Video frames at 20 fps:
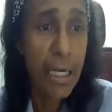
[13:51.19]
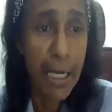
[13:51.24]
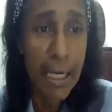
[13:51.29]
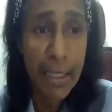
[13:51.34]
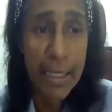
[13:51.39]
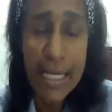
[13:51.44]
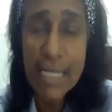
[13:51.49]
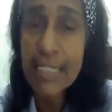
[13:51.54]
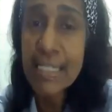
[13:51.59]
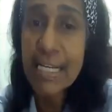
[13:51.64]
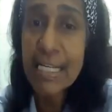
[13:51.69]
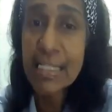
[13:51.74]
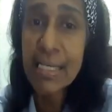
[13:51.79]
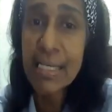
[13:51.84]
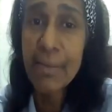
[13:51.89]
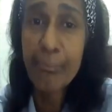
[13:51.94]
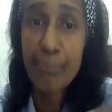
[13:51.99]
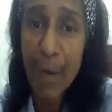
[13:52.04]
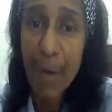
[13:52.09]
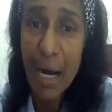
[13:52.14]
and this is
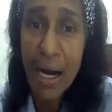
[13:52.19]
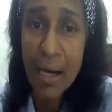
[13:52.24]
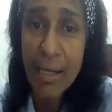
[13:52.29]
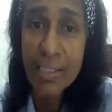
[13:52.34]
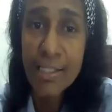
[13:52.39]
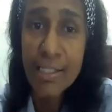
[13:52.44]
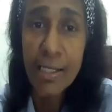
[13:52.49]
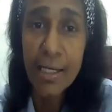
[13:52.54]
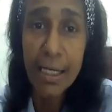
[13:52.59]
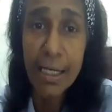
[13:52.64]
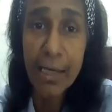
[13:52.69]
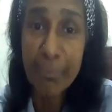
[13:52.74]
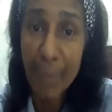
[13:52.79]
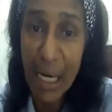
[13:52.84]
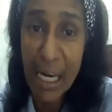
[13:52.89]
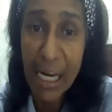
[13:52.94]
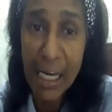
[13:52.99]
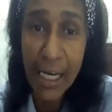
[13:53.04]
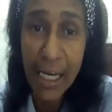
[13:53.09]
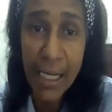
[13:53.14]
in Bahasa, in
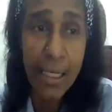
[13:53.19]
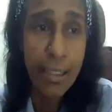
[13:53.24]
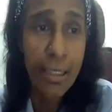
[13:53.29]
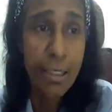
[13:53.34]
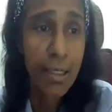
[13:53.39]
Malay.